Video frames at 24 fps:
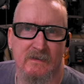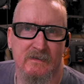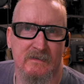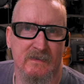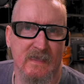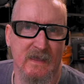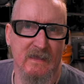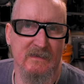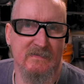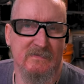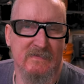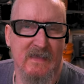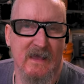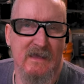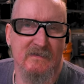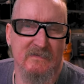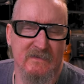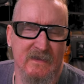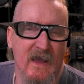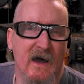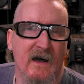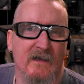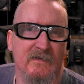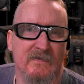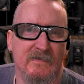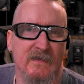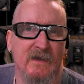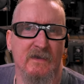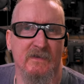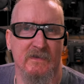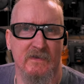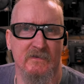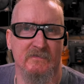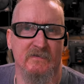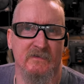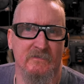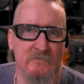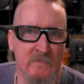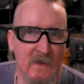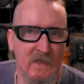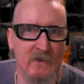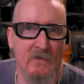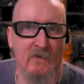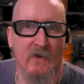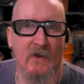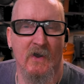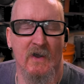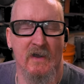Keith says he also uses
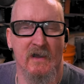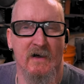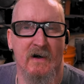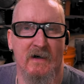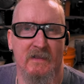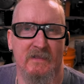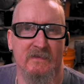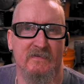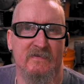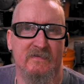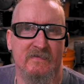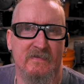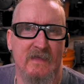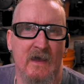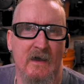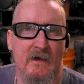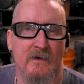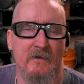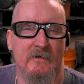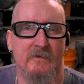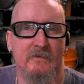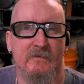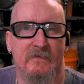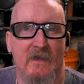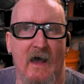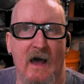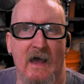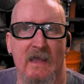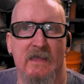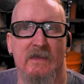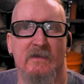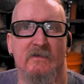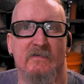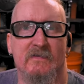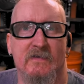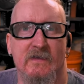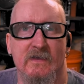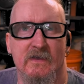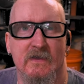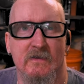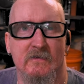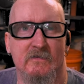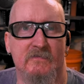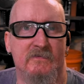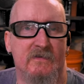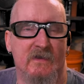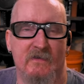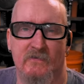mineral oil on his stones. I used to
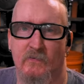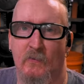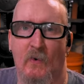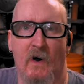use just